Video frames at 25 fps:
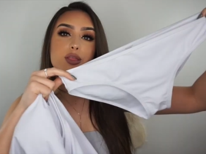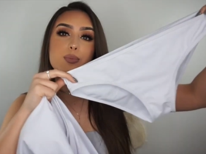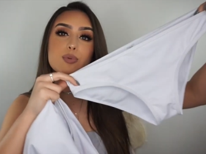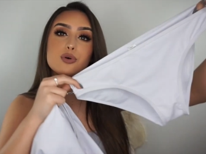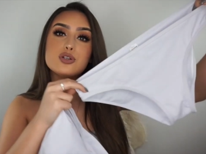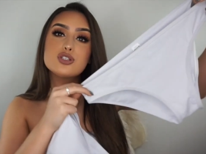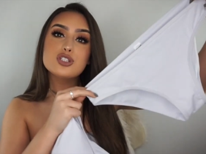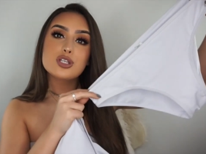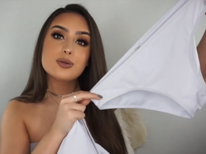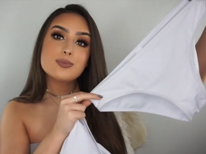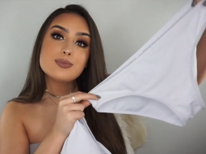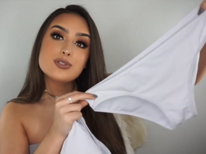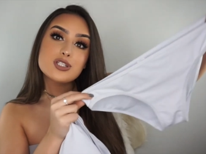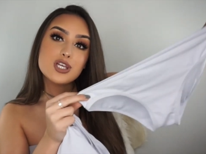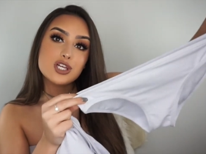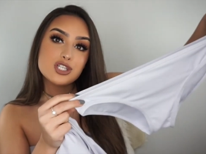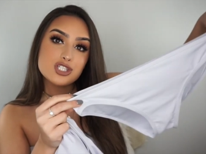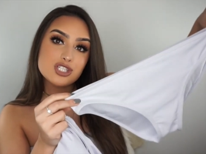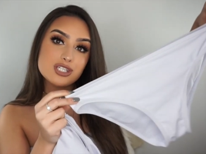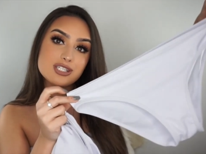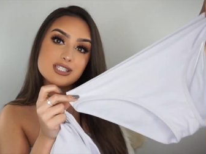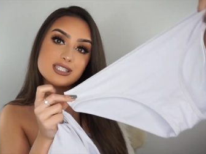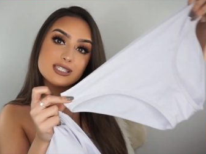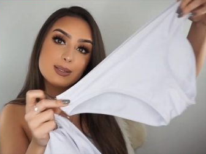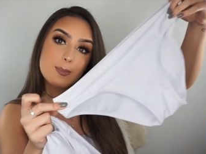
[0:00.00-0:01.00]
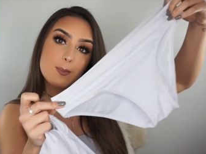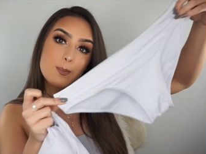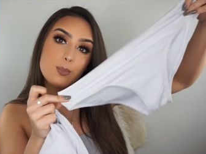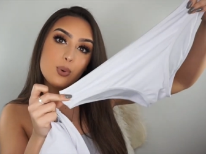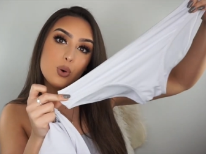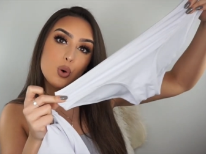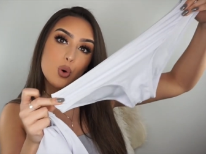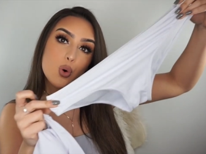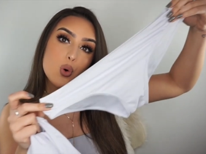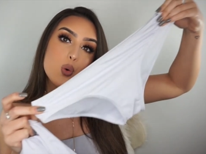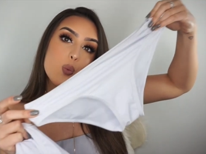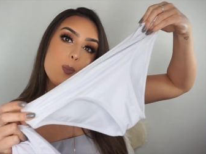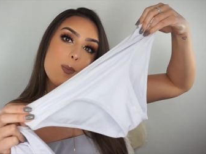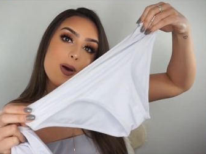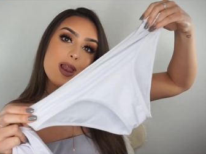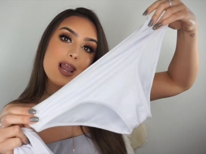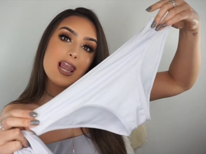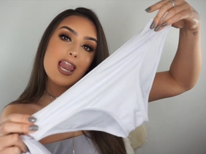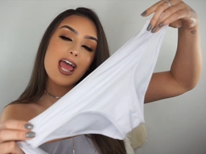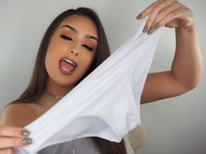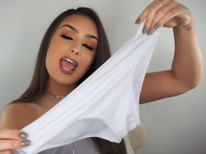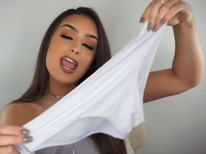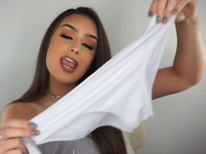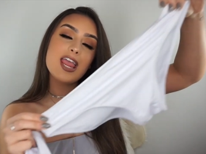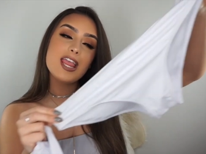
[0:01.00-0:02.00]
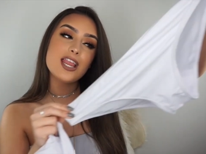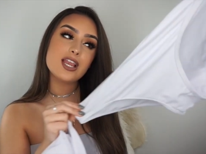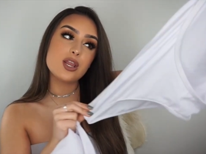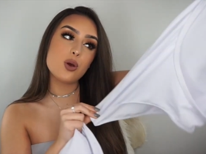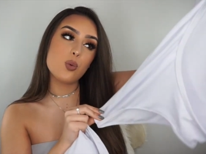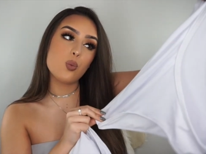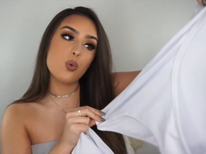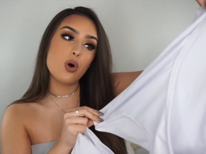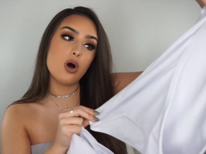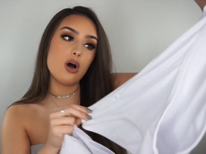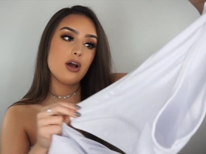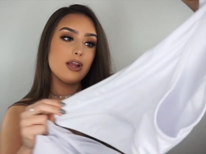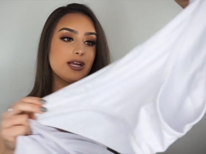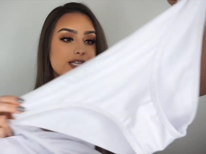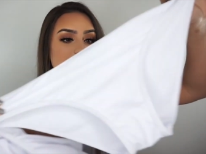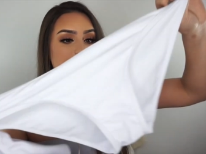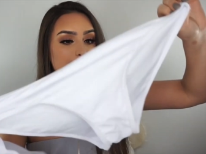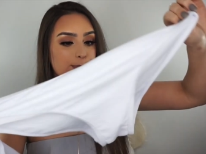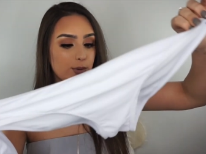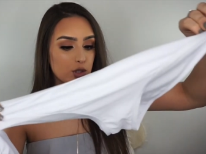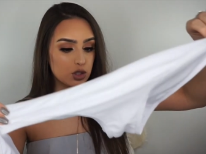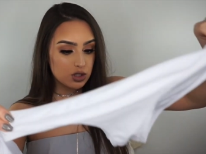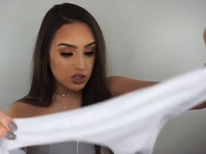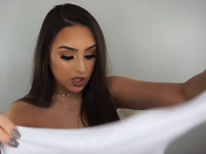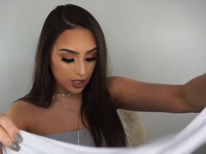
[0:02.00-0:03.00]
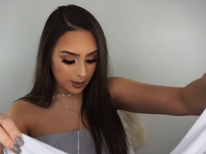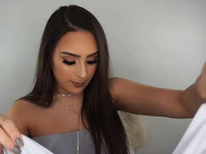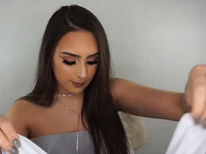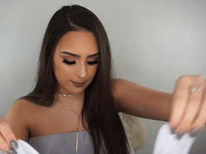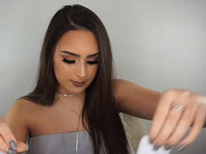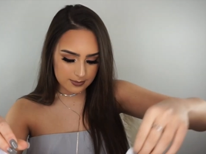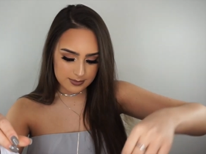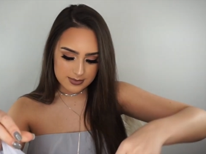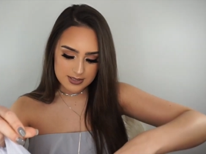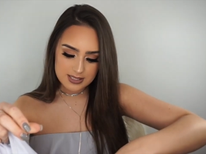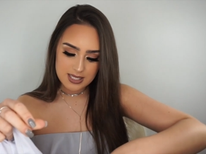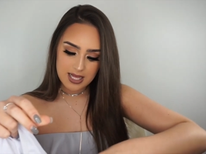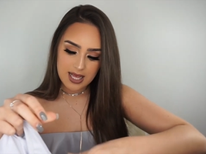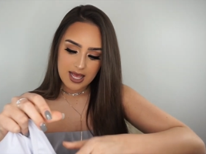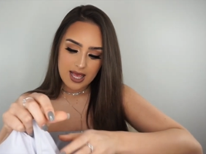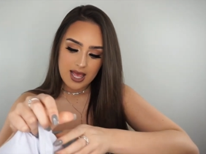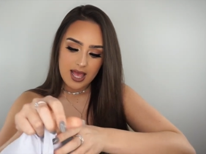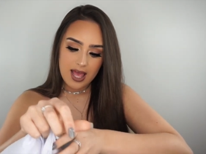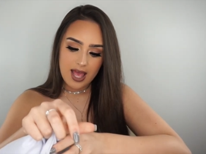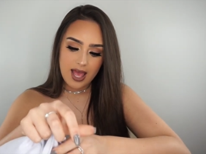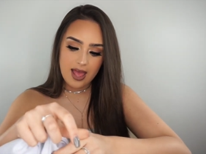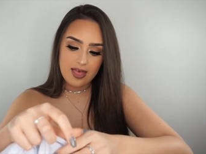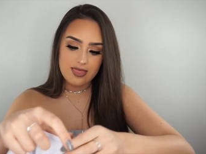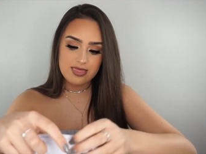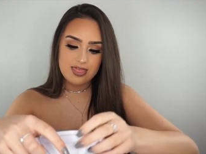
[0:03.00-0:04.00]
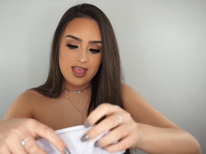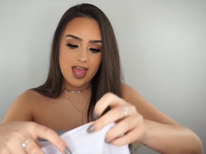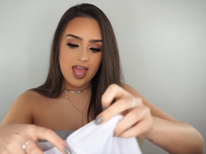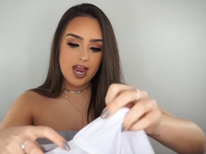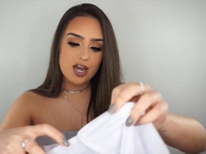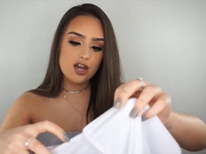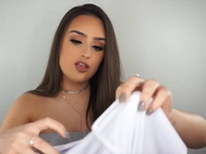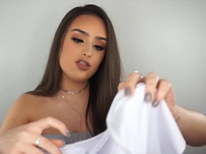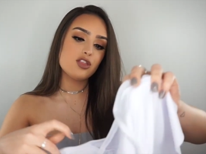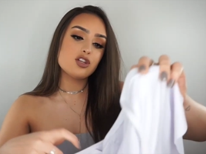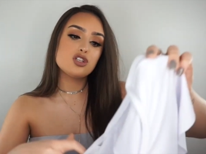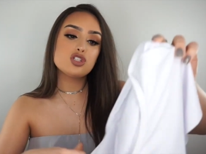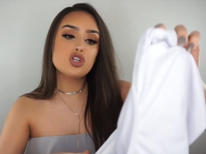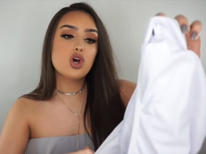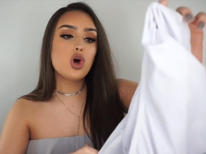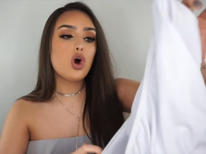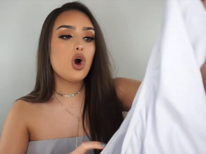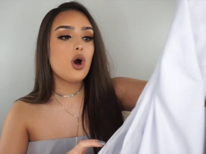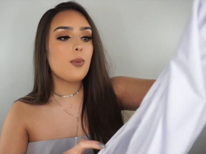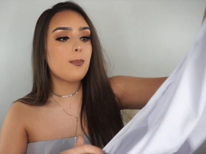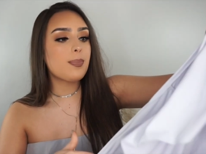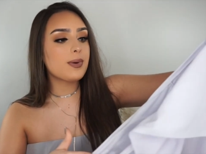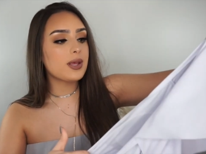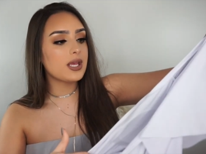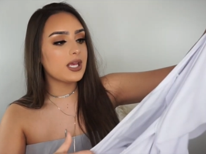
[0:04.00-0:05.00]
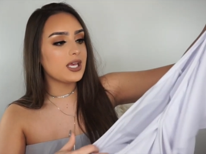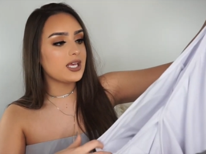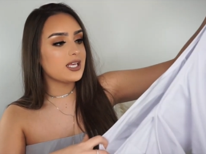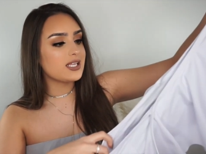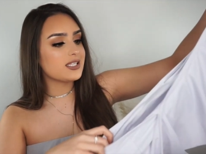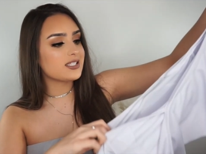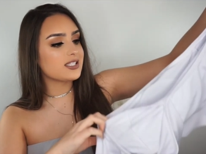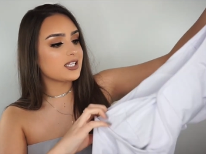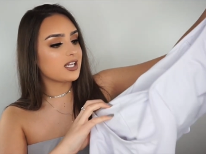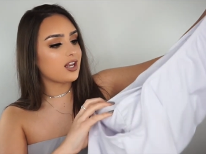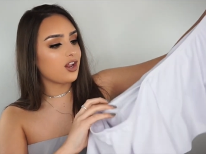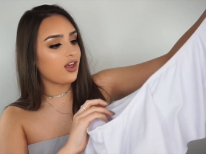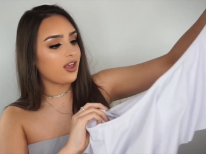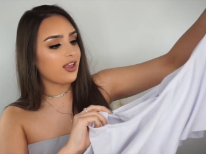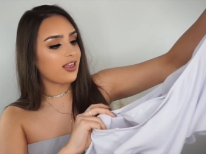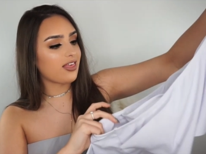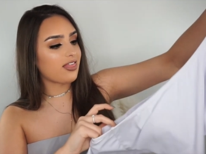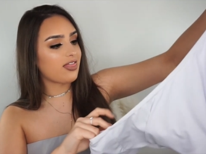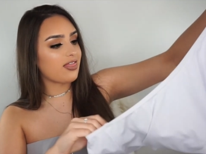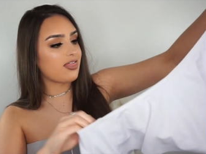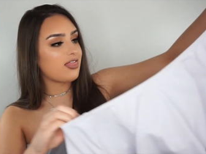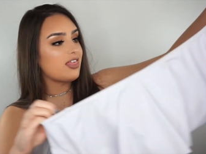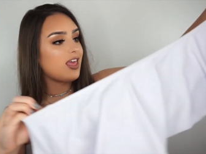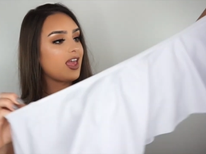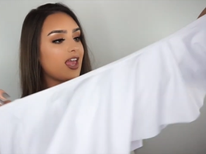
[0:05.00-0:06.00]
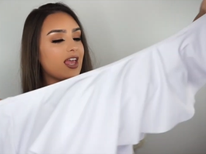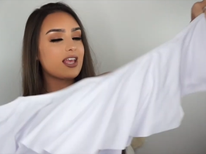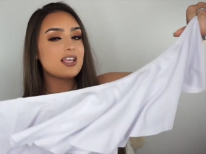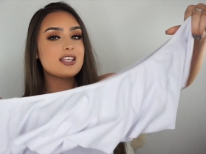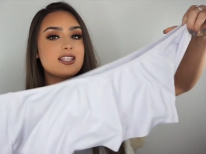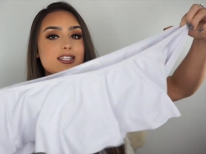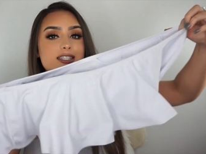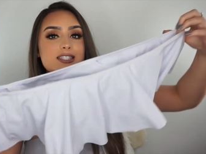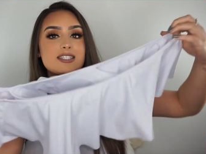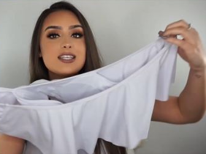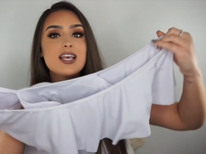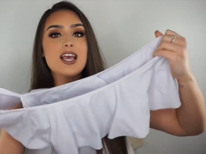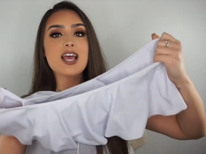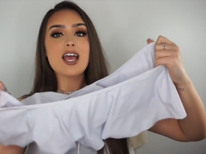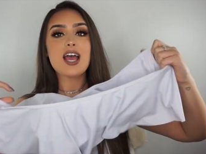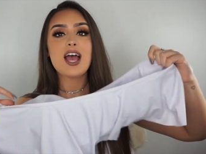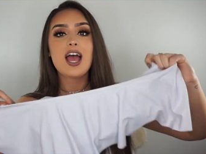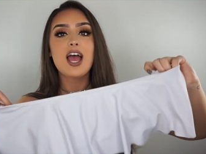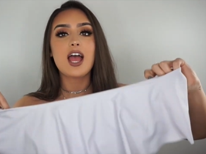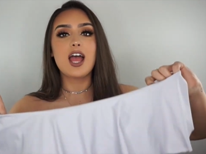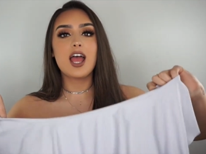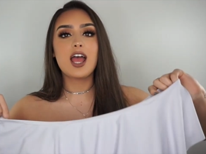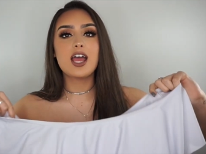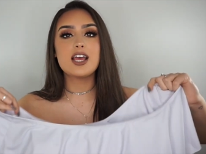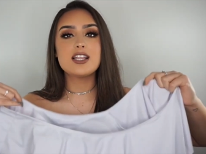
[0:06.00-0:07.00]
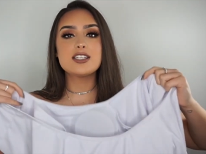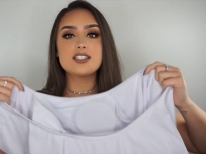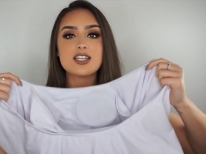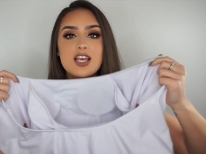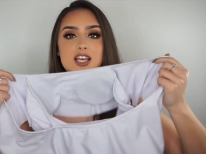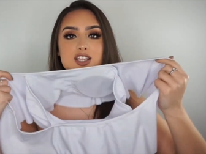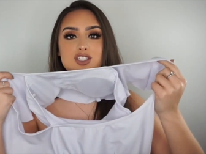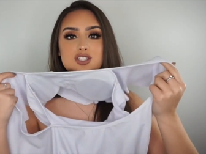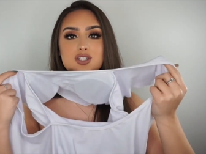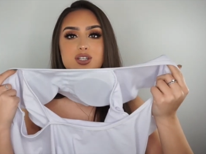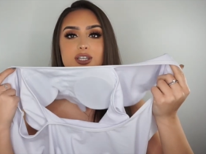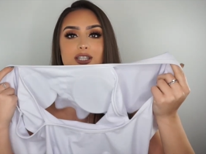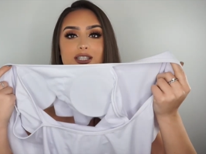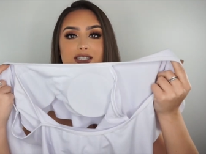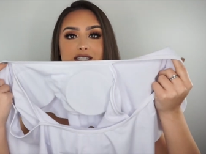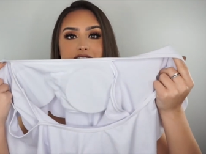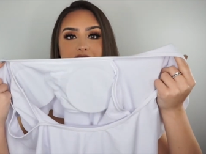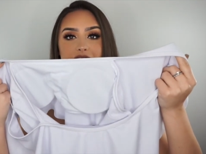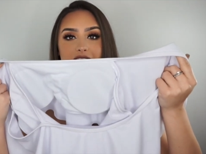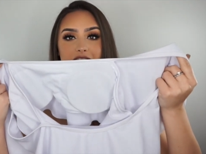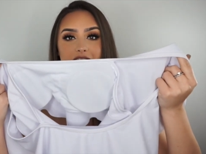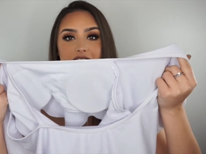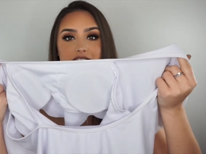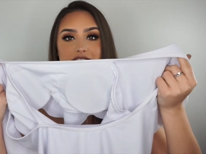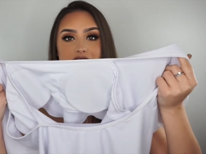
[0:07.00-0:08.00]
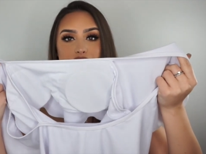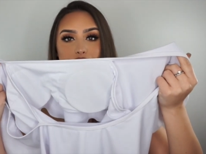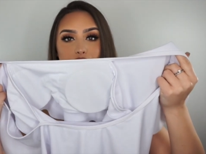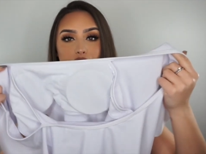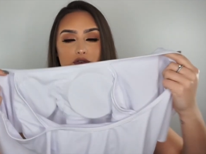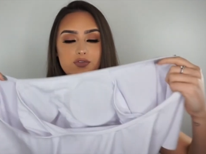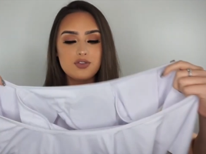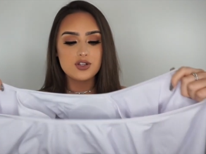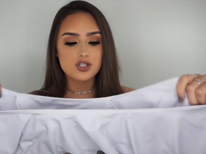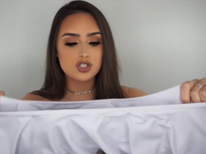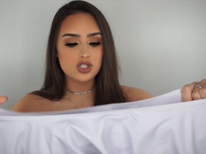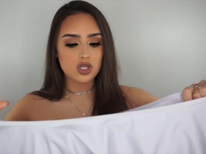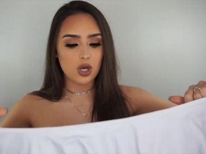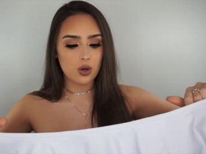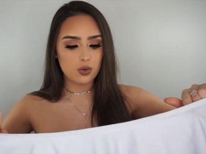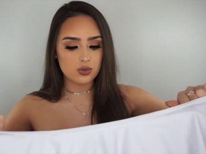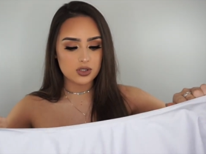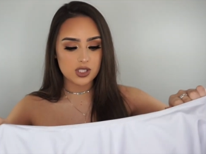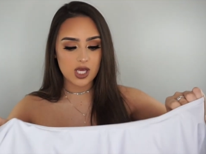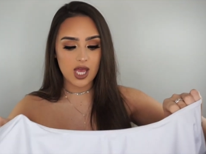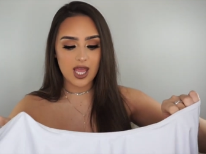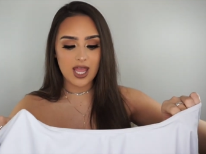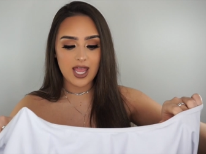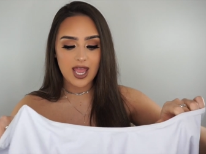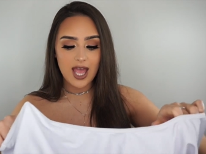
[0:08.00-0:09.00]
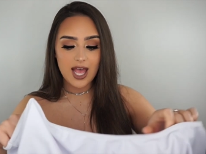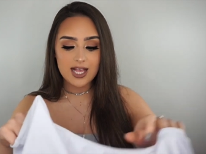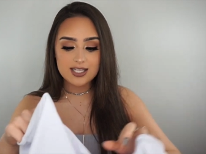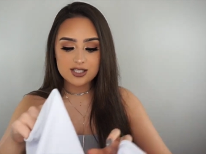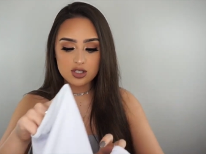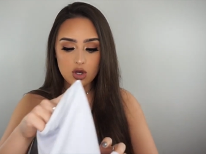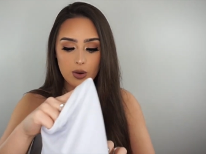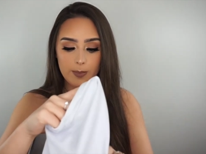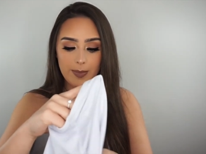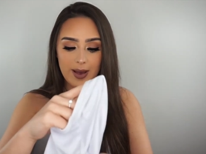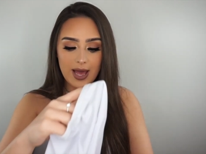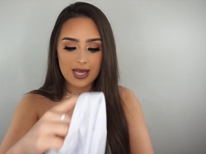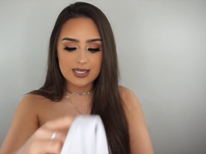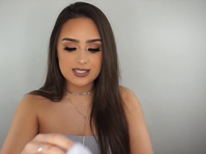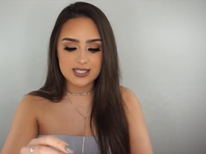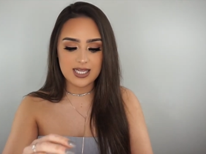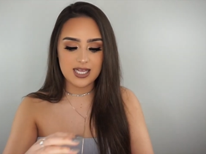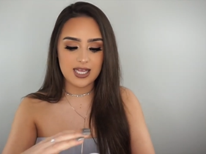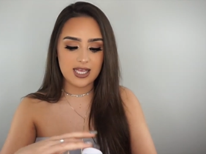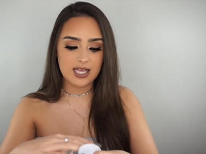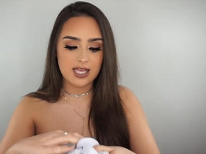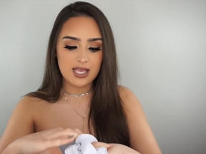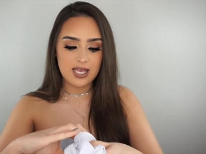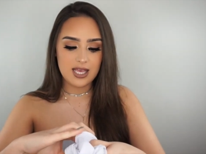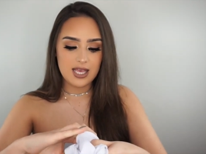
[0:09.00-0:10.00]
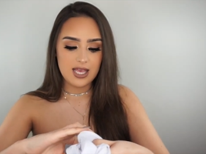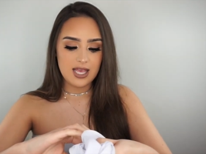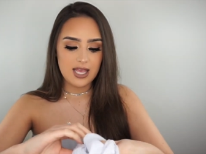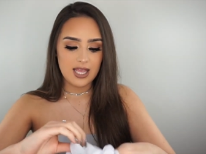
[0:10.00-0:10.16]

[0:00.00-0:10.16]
the bottoms are just simple plain white bottoms and then the top is like this and as you can see it's off the shoulder it has got padding